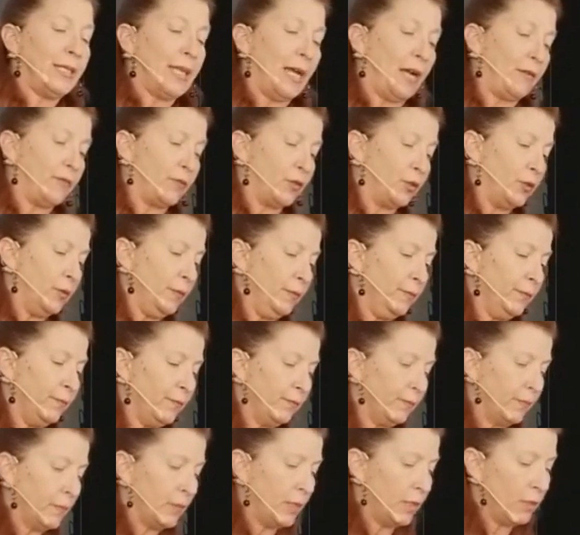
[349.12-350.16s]
after.
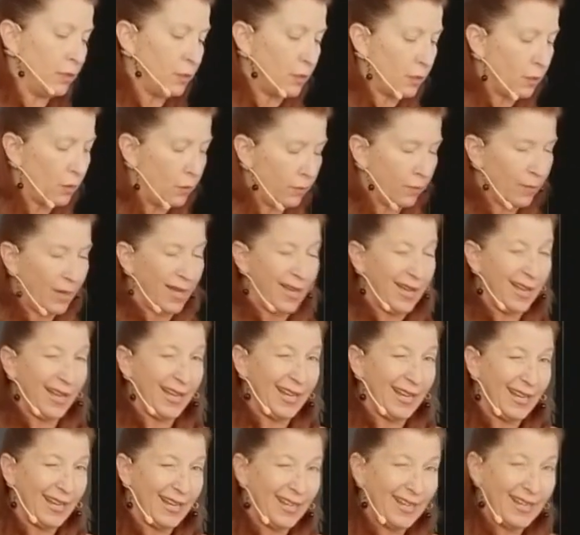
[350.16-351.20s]
So
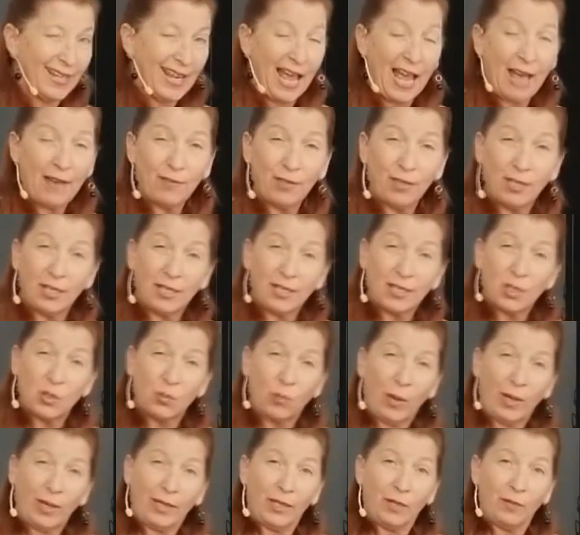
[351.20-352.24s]
I have a lot of
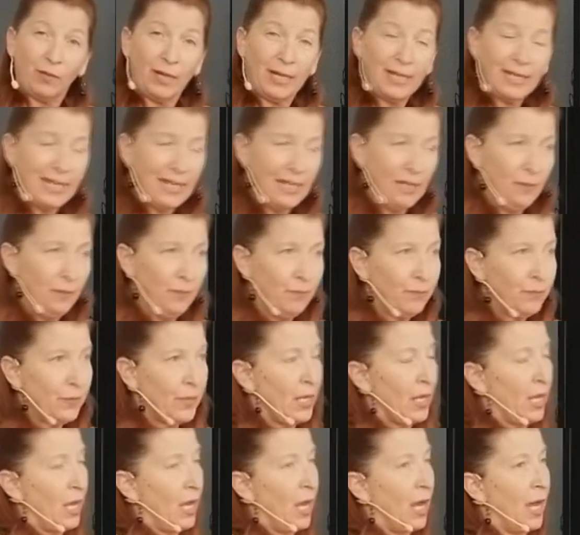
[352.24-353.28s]
swelling right now.
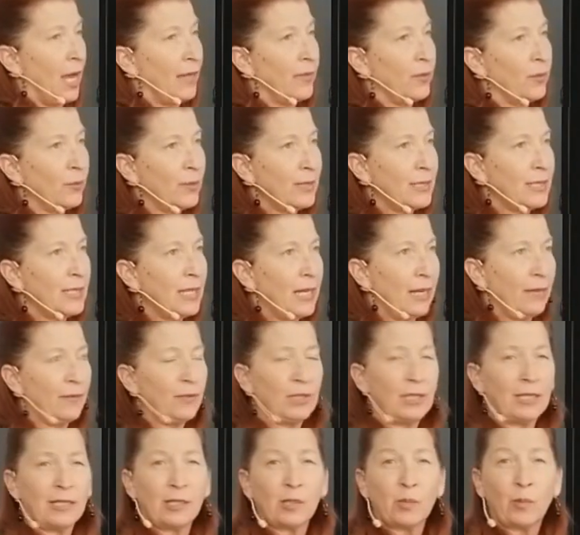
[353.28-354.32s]
And the reason I have a
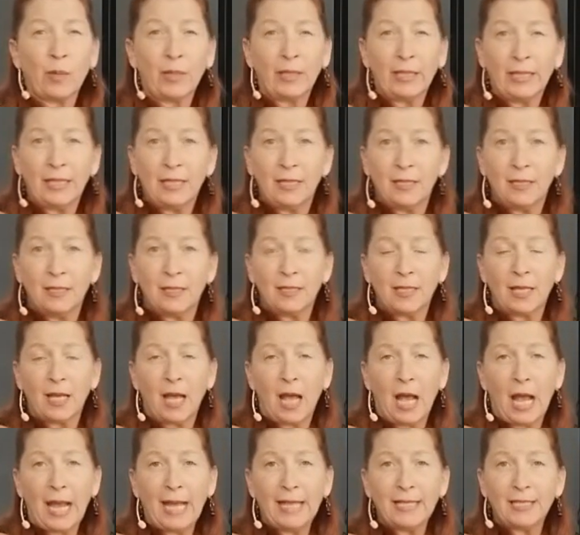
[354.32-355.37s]
lot of swelling is
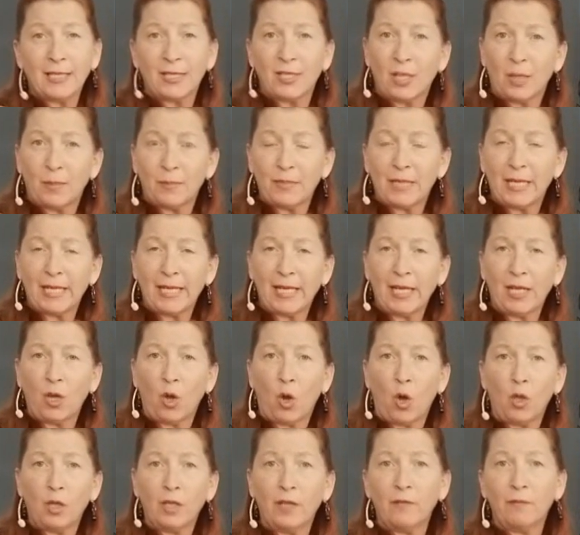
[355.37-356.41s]
I had to stop taking
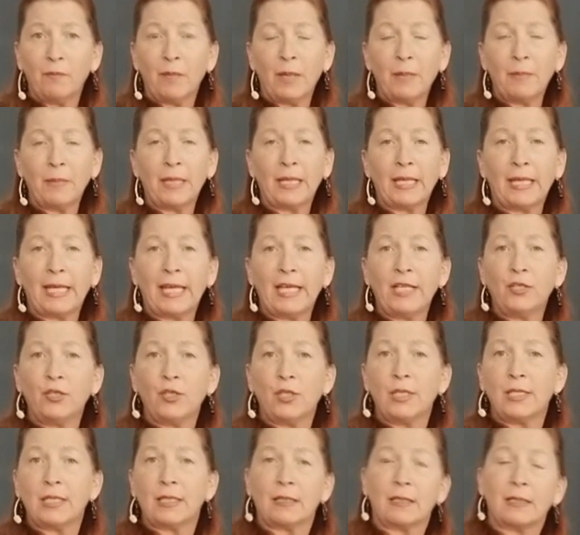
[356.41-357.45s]
all of my
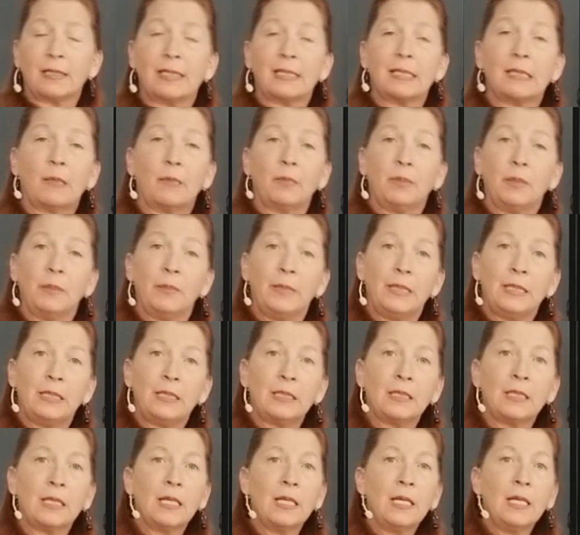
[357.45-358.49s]
medications and
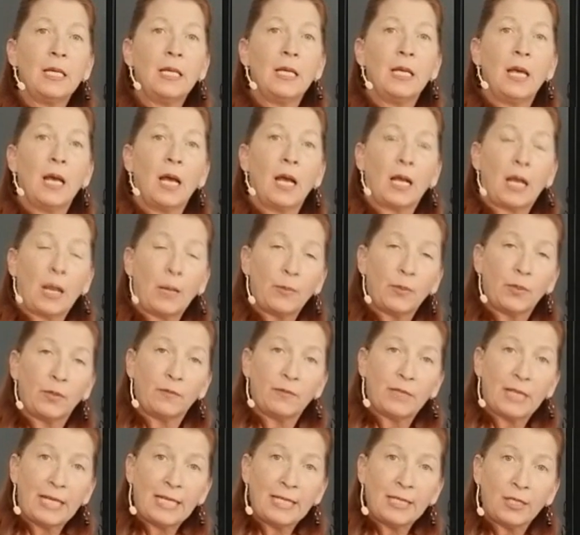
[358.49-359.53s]
supplements a couple
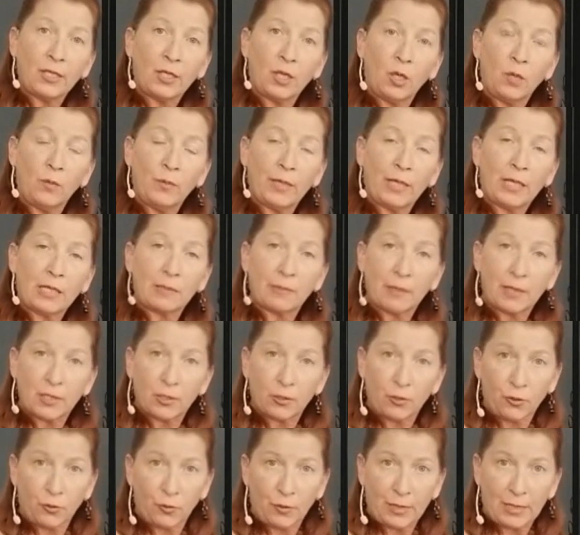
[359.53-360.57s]
of days ago because my
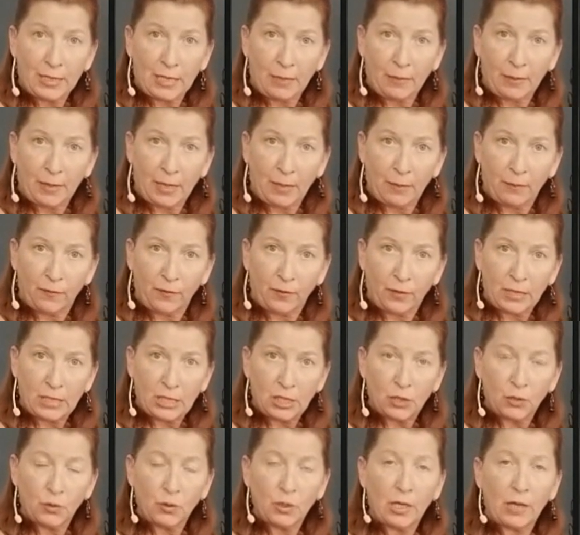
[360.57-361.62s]
surgery is coming up very
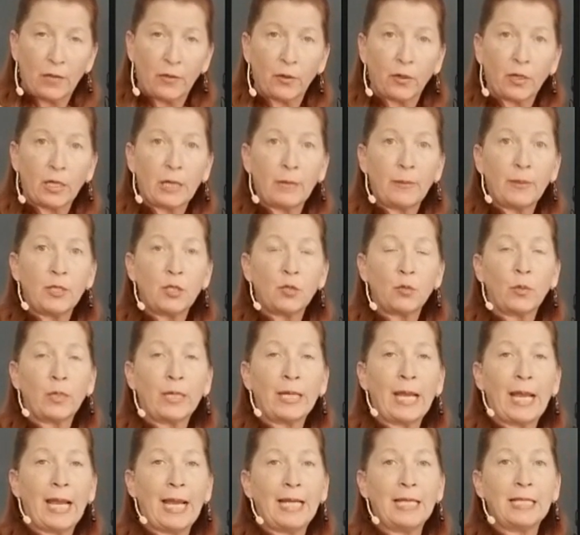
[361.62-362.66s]
soon and they're going to be
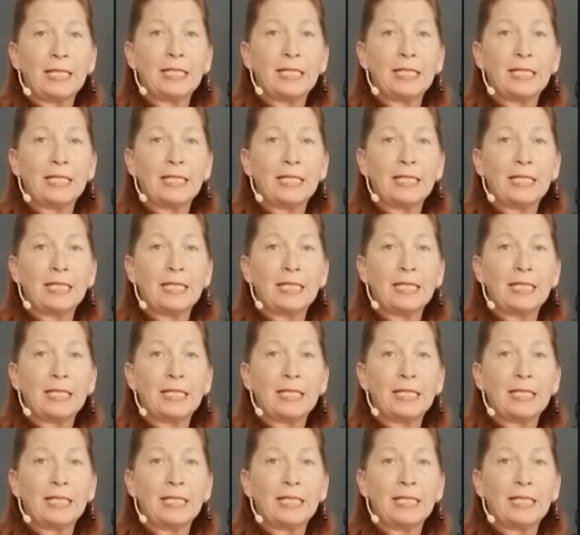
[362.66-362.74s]
doing a